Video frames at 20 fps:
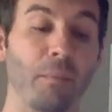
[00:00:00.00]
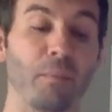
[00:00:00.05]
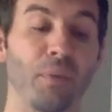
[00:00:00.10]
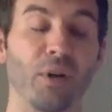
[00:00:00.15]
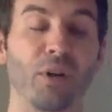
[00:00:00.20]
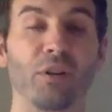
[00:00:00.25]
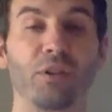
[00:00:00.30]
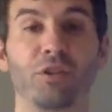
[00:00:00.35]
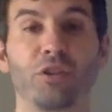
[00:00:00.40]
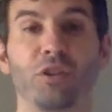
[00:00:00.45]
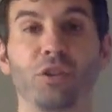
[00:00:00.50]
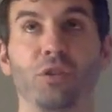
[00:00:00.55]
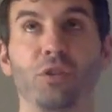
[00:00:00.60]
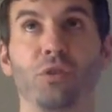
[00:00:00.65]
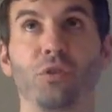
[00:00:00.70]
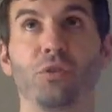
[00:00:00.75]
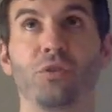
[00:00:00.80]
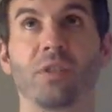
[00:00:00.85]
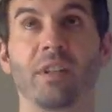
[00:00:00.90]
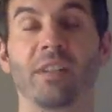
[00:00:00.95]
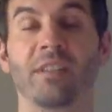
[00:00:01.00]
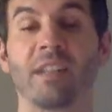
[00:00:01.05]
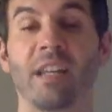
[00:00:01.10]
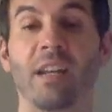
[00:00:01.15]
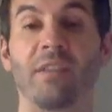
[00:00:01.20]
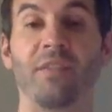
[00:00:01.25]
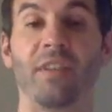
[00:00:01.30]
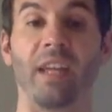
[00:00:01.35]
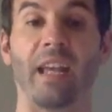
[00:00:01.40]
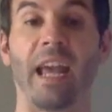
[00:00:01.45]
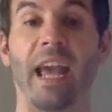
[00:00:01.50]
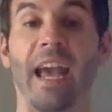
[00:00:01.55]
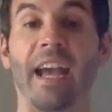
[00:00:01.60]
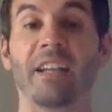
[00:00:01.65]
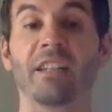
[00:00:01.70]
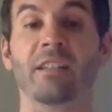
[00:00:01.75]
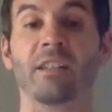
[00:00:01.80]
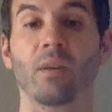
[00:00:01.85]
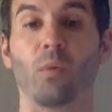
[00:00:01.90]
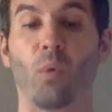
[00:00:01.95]
Birds use instead of the
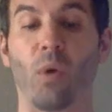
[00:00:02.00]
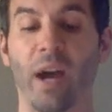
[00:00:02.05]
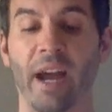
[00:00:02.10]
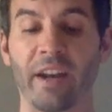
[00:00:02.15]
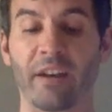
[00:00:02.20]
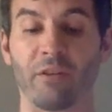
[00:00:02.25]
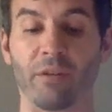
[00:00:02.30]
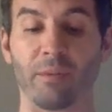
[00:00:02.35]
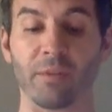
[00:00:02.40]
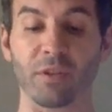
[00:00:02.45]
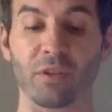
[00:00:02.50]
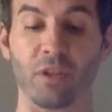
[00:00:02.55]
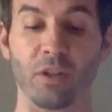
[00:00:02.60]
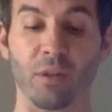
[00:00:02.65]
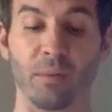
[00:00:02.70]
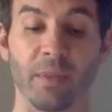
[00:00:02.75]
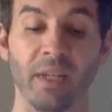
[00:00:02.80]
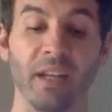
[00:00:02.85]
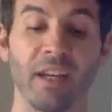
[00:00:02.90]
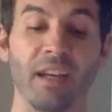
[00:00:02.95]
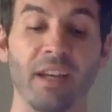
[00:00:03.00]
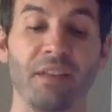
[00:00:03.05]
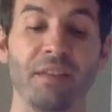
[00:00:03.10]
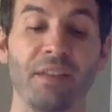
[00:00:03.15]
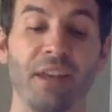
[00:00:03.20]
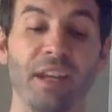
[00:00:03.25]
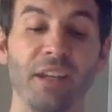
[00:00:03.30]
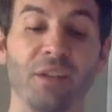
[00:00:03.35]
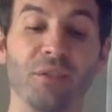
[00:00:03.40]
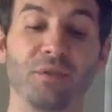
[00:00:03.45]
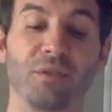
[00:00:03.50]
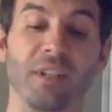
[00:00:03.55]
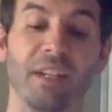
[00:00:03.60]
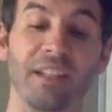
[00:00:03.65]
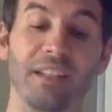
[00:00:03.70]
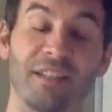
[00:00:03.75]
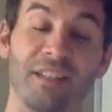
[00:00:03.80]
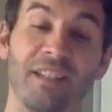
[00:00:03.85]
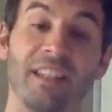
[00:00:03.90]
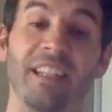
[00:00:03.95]
X and Y chromosome, they use
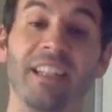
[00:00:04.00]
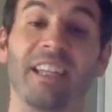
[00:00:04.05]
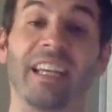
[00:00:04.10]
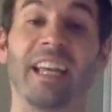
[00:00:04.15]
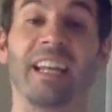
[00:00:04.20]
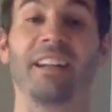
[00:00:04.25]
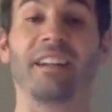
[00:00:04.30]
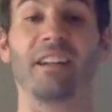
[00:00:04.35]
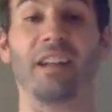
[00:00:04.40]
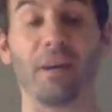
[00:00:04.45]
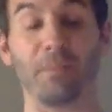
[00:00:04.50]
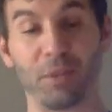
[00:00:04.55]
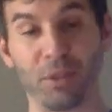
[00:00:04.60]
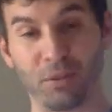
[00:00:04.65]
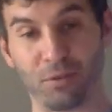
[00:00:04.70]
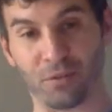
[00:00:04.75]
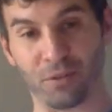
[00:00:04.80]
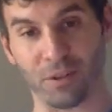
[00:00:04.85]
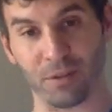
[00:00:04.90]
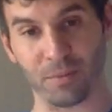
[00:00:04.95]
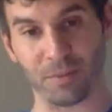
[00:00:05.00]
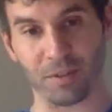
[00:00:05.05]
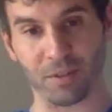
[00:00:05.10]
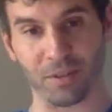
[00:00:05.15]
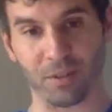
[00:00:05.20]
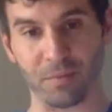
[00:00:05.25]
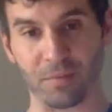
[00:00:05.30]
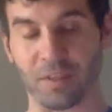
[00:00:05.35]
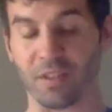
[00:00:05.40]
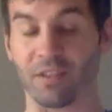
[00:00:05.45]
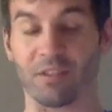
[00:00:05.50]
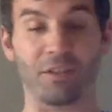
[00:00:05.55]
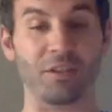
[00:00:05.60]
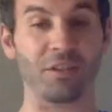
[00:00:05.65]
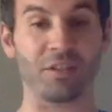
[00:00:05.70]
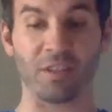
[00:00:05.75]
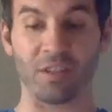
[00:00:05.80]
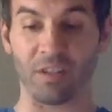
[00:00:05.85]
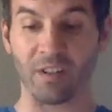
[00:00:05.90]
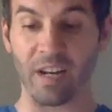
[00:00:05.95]
Z and W chromosomes. They're
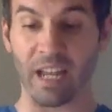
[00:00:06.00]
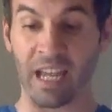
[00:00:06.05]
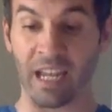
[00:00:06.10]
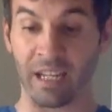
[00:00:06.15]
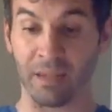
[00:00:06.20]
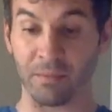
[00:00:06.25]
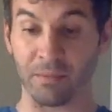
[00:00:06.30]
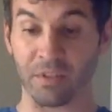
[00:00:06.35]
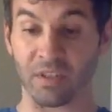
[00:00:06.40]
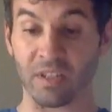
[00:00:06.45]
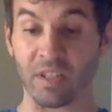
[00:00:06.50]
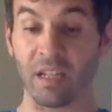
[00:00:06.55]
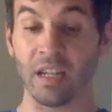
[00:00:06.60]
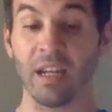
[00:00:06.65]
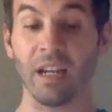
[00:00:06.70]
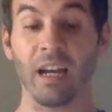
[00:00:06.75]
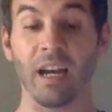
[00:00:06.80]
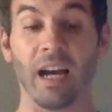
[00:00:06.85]
just their names.